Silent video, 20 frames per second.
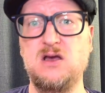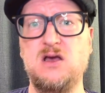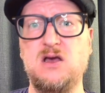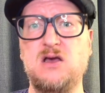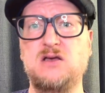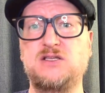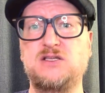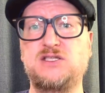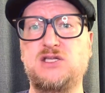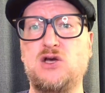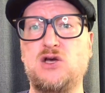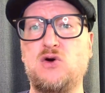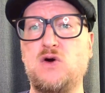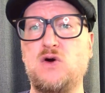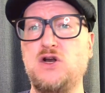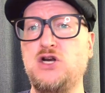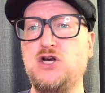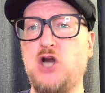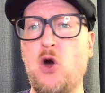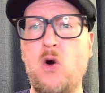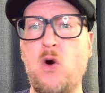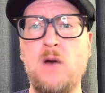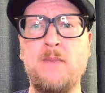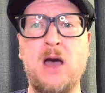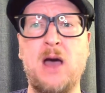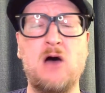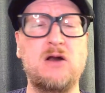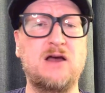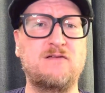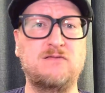So no
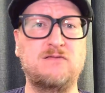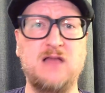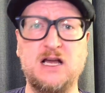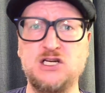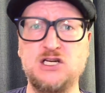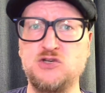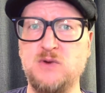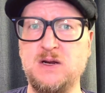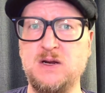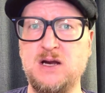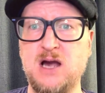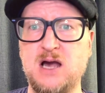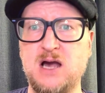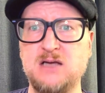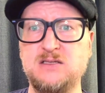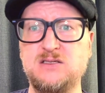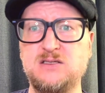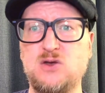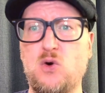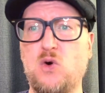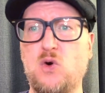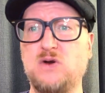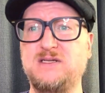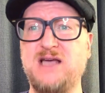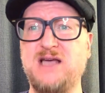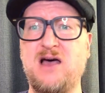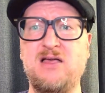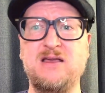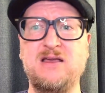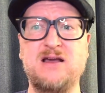amount of lecturing us or
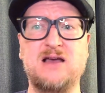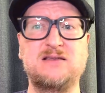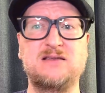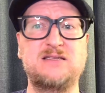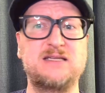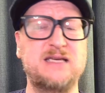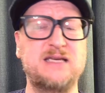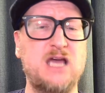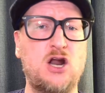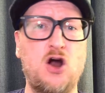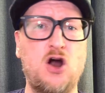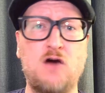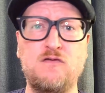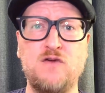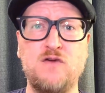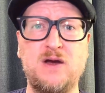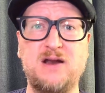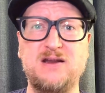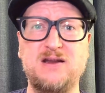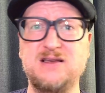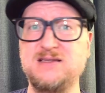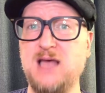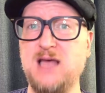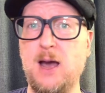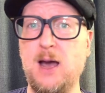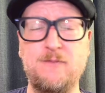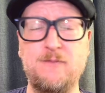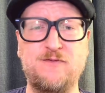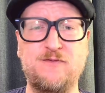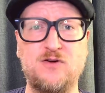telling us to get over it is
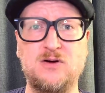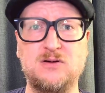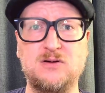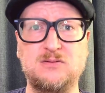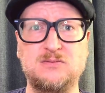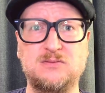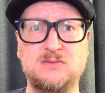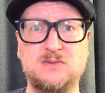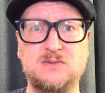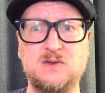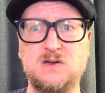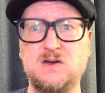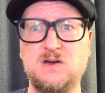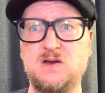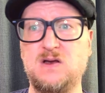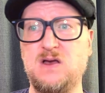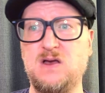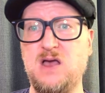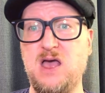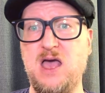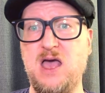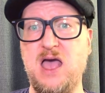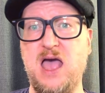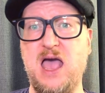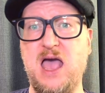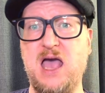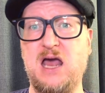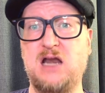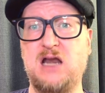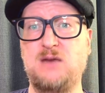helpful.
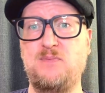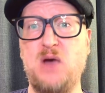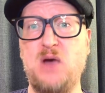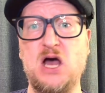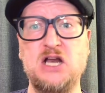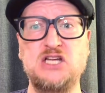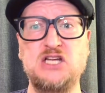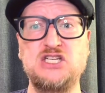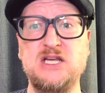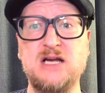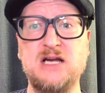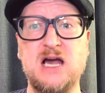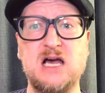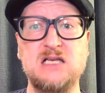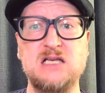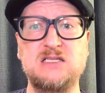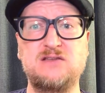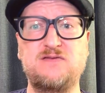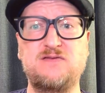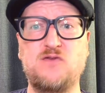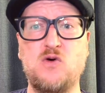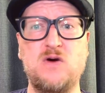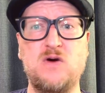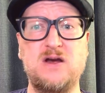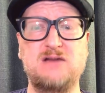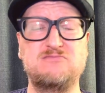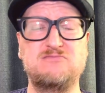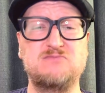And punishing us for it